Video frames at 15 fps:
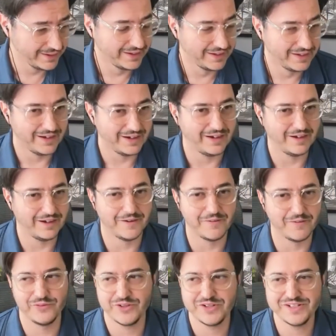uh,
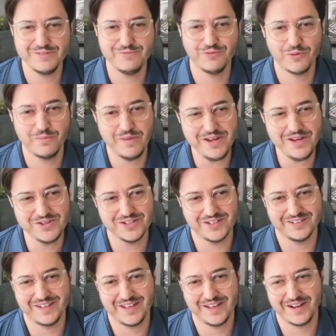there's
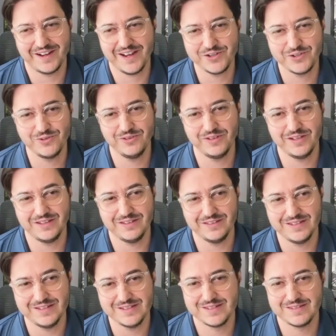information that actually
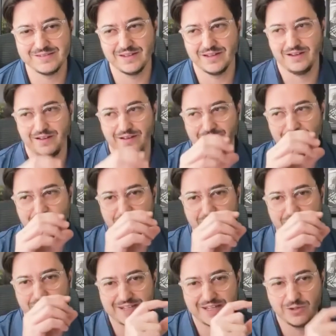this uh, there are
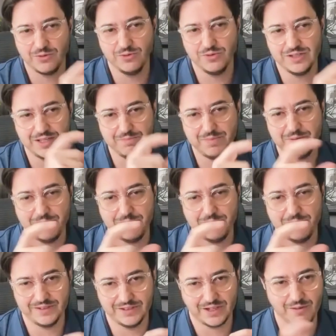security people
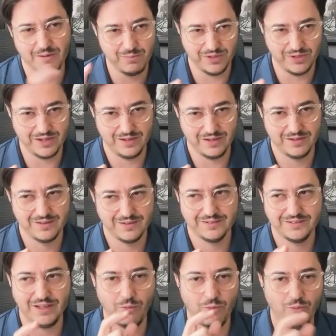in the company
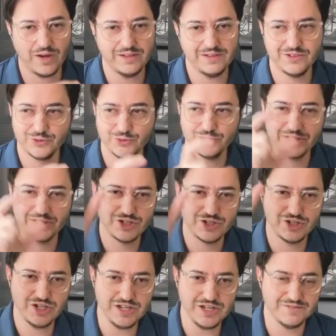that went to the
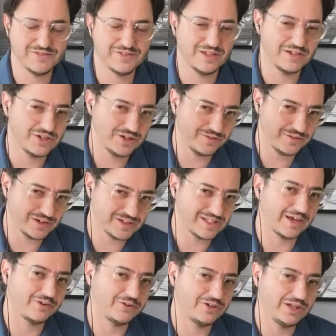chiefs, the chief
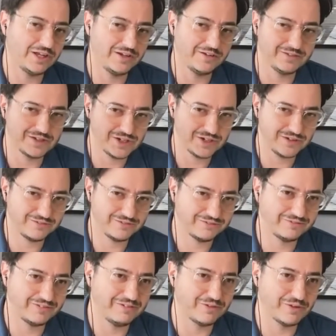executive, the chief
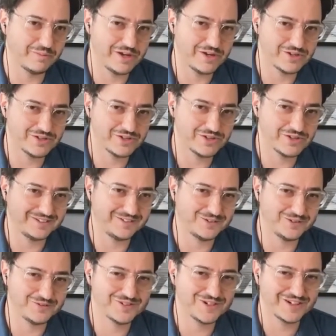information,
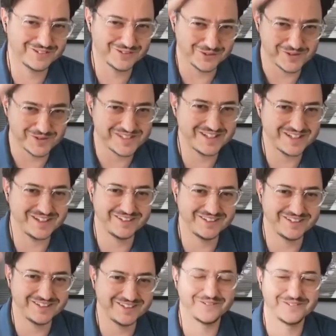to Jack Dorsey,
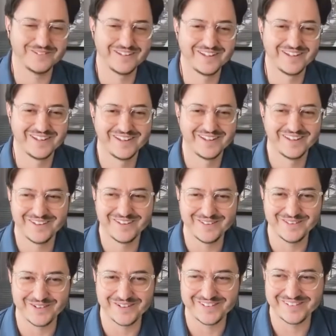to
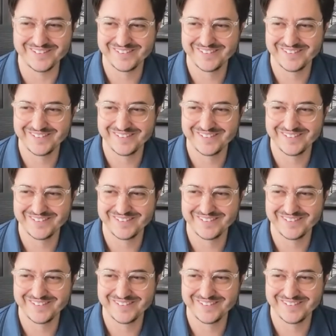their